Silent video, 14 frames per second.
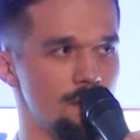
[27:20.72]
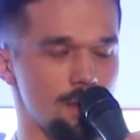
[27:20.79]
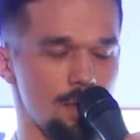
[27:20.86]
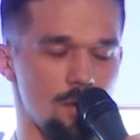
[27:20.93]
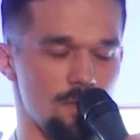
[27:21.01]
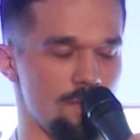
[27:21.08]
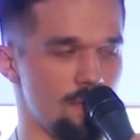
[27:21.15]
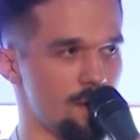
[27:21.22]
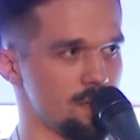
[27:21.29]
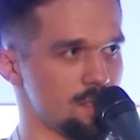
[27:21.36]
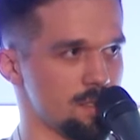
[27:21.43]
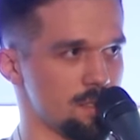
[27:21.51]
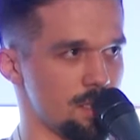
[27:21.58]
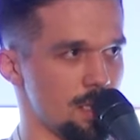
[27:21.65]
Cloud
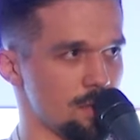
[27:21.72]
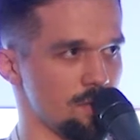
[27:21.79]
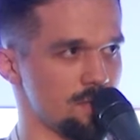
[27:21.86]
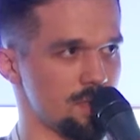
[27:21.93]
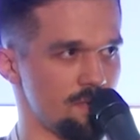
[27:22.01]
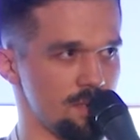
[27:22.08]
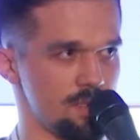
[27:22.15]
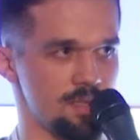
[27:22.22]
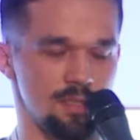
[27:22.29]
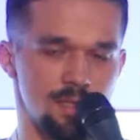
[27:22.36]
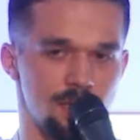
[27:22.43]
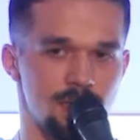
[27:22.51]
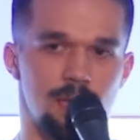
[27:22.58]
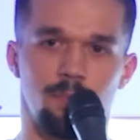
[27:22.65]
Functions, a lot of
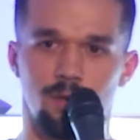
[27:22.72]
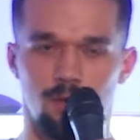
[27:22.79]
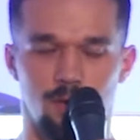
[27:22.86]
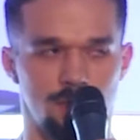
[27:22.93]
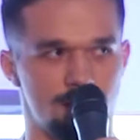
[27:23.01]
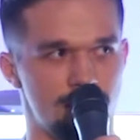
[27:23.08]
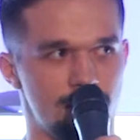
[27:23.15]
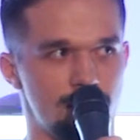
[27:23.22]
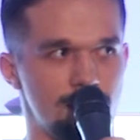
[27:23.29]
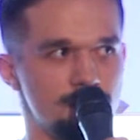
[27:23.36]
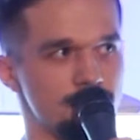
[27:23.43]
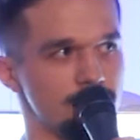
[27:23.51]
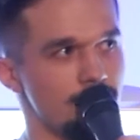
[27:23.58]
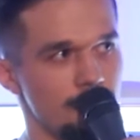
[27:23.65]
services. AWS
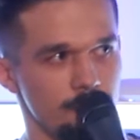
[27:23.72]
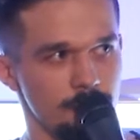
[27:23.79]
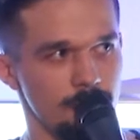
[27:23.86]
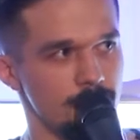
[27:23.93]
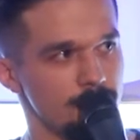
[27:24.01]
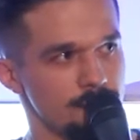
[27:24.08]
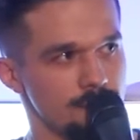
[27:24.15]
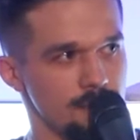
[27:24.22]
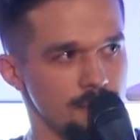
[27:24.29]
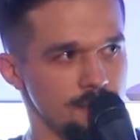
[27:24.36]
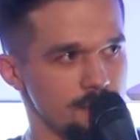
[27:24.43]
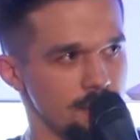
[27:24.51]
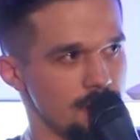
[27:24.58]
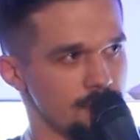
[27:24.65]
has Lambdas,
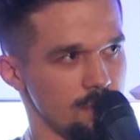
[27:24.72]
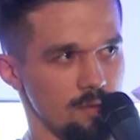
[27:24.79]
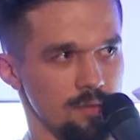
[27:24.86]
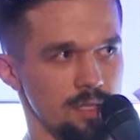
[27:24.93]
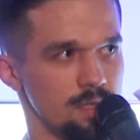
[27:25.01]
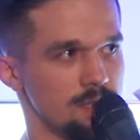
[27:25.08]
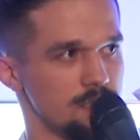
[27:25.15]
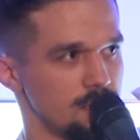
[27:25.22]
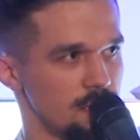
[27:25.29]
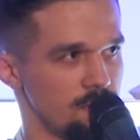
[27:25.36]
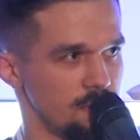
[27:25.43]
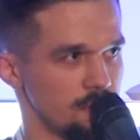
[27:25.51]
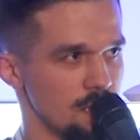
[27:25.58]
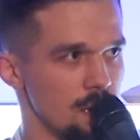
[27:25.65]
has Elastic Container
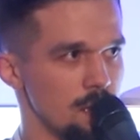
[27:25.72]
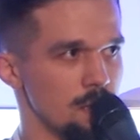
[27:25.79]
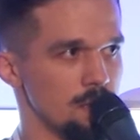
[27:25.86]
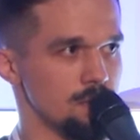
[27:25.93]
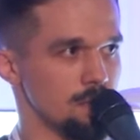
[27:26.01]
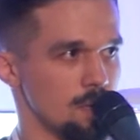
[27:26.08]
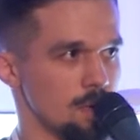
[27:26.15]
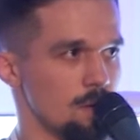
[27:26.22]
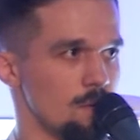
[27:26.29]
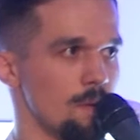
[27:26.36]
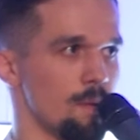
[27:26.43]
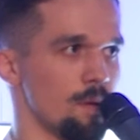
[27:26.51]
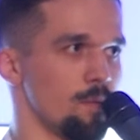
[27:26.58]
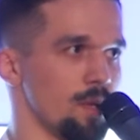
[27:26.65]
Service.
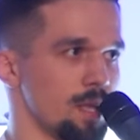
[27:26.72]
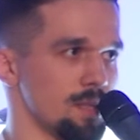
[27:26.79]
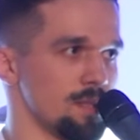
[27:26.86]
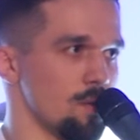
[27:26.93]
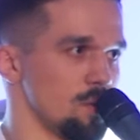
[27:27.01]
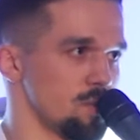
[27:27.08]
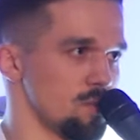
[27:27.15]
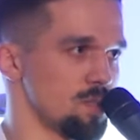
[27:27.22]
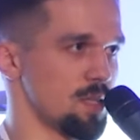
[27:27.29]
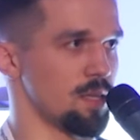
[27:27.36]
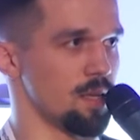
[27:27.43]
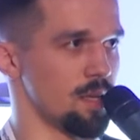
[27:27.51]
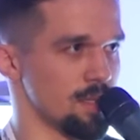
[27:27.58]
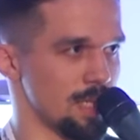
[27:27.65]
So we can also see
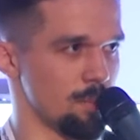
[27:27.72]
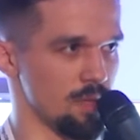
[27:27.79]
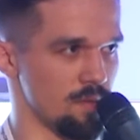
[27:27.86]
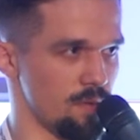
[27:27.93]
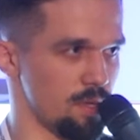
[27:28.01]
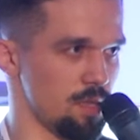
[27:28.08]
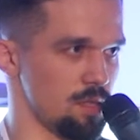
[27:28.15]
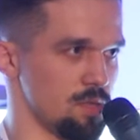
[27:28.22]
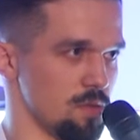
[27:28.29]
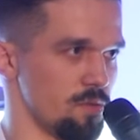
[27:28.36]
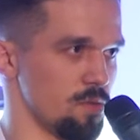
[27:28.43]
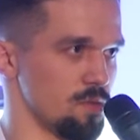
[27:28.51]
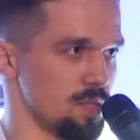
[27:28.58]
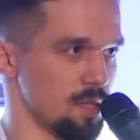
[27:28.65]
here some advantages
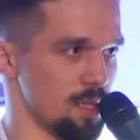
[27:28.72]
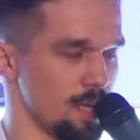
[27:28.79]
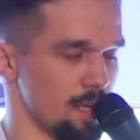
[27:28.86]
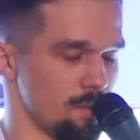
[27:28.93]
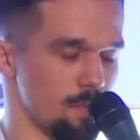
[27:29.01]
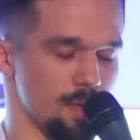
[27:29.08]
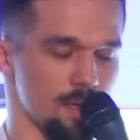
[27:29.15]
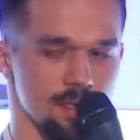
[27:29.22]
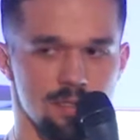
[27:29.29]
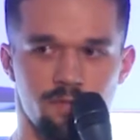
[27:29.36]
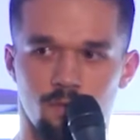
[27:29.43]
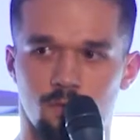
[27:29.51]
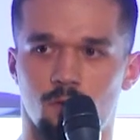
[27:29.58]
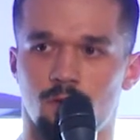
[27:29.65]
of using that, because
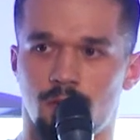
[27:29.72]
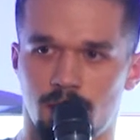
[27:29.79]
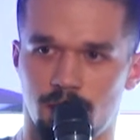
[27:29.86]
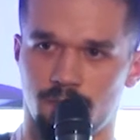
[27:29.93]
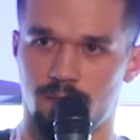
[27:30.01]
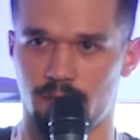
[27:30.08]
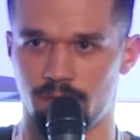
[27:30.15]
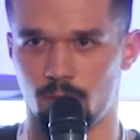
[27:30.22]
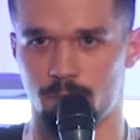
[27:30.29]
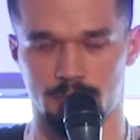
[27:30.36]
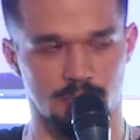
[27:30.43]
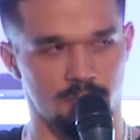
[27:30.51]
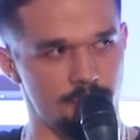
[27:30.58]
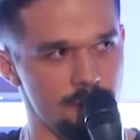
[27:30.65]
if you don't have
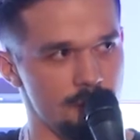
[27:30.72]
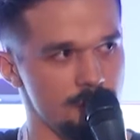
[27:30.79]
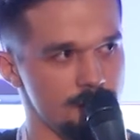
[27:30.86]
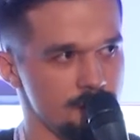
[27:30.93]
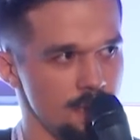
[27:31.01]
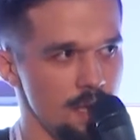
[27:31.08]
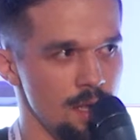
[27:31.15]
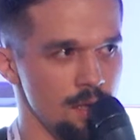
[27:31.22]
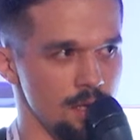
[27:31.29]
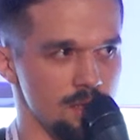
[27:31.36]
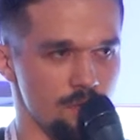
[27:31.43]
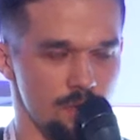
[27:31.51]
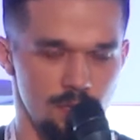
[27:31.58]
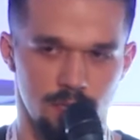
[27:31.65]
DevOps experience,
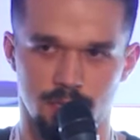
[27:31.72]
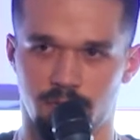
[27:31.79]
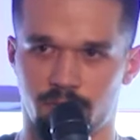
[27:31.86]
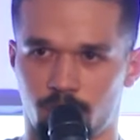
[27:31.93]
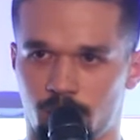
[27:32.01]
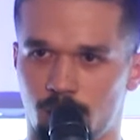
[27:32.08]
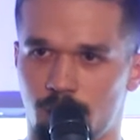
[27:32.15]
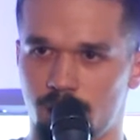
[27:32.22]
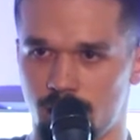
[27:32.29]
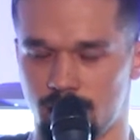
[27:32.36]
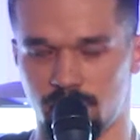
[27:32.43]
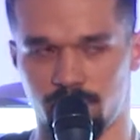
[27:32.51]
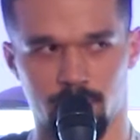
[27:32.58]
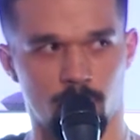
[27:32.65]
it's really easy for you and
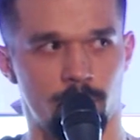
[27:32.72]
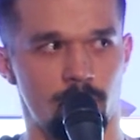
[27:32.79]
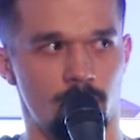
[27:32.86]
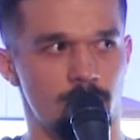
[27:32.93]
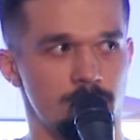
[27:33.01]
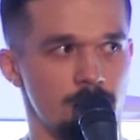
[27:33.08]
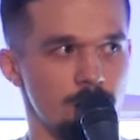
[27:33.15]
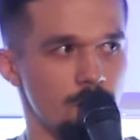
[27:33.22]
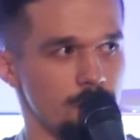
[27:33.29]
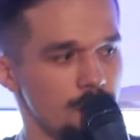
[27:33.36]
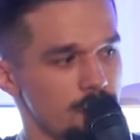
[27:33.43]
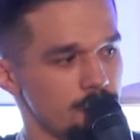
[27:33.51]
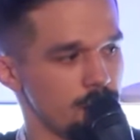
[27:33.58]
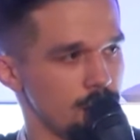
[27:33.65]
it's
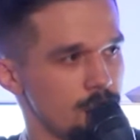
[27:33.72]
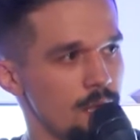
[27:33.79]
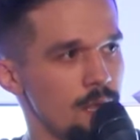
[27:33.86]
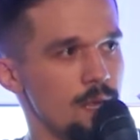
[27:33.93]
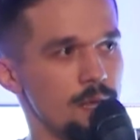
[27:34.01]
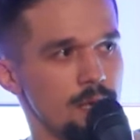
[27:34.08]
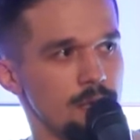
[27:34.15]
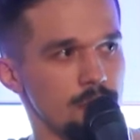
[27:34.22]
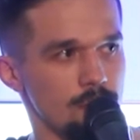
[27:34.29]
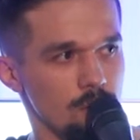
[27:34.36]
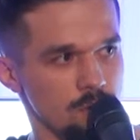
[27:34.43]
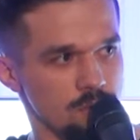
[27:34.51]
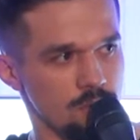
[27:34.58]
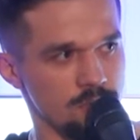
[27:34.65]
developer-oriented, and it
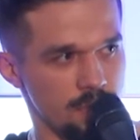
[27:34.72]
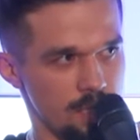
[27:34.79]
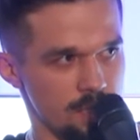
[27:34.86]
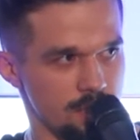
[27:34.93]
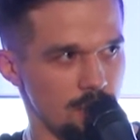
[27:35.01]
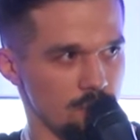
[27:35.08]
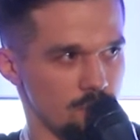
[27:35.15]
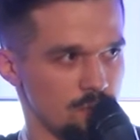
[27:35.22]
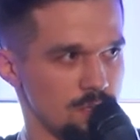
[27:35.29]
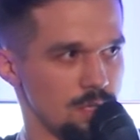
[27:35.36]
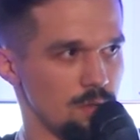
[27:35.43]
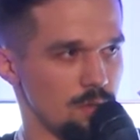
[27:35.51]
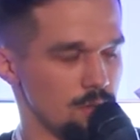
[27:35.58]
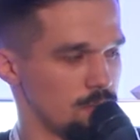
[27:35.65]
also scales down to
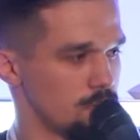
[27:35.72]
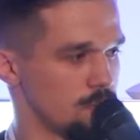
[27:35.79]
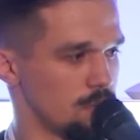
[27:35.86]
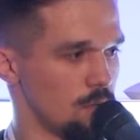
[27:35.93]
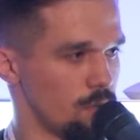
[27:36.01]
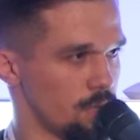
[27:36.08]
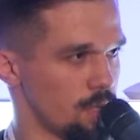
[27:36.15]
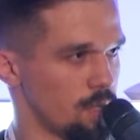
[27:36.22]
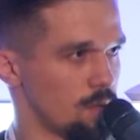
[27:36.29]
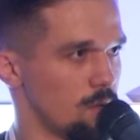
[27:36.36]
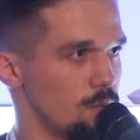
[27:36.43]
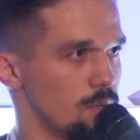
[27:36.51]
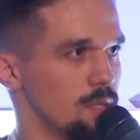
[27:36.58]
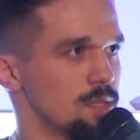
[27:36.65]
0. So we can
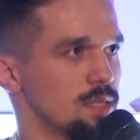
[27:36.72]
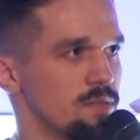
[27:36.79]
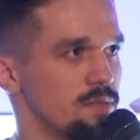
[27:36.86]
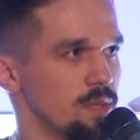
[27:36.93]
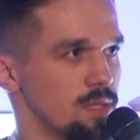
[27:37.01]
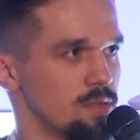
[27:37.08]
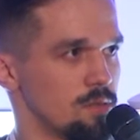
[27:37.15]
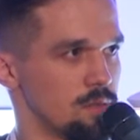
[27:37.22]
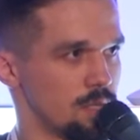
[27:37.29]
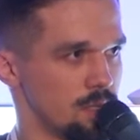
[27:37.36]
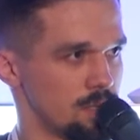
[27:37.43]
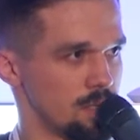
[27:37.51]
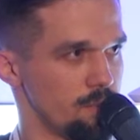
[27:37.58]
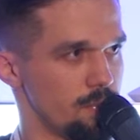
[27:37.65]
go with the serverless
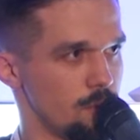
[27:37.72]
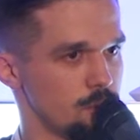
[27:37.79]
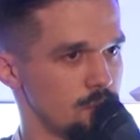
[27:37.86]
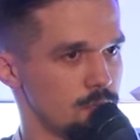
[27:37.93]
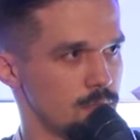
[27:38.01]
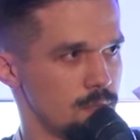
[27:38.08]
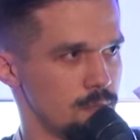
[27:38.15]
containers approach.